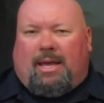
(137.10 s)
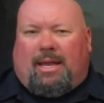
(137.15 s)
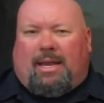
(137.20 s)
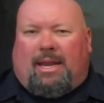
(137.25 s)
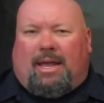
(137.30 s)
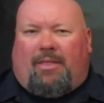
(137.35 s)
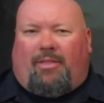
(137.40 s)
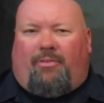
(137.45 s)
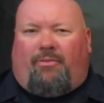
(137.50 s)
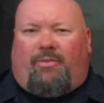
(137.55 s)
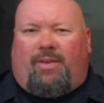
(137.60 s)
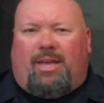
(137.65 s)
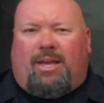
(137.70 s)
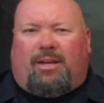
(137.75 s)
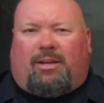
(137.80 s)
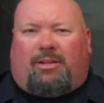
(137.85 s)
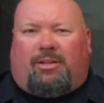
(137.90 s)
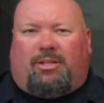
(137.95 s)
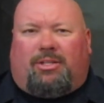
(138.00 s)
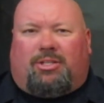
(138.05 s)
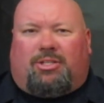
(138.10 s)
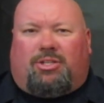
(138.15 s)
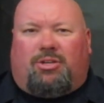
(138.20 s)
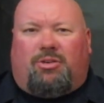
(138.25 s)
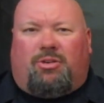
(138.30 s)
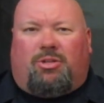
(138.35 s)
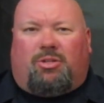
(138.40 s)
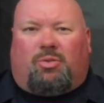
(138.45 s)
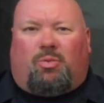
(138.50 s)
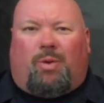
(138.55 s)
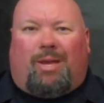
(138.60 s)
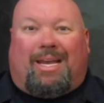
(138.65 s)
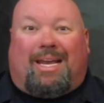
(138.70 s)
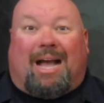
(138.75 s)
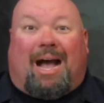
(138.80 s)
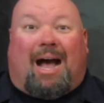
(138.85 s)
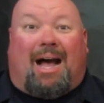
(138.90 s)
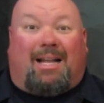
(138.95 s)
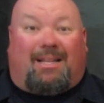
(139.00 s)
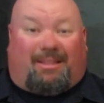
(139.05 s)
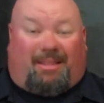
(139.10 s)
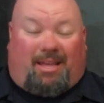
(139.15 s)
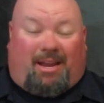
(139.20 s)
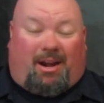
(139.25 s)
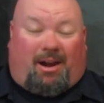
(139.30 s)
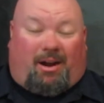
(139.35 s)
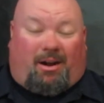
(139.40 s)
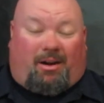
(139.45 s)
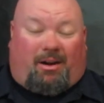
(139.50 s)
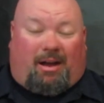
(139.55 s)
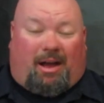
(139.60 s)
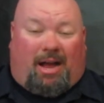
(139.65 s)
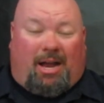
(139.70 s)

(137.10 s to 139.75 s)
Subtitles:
Now, the vehicle, as soon as we got there,